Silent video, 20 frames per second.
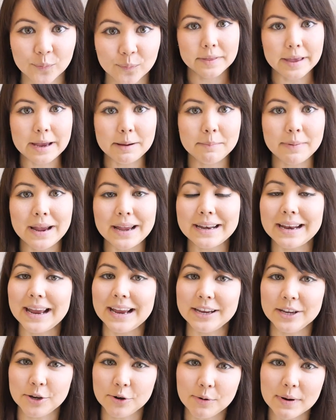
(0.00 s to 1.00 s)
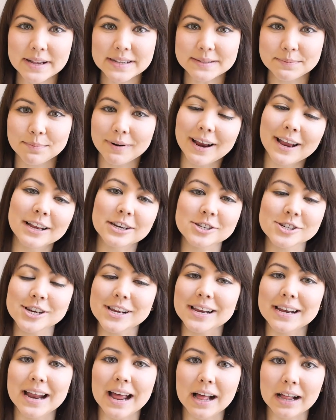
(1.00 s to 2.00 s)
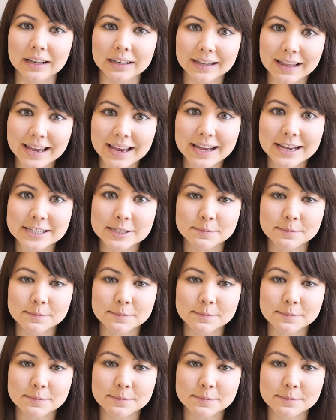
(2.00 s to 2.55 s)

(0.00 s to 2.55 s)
They made a U S branch in L A,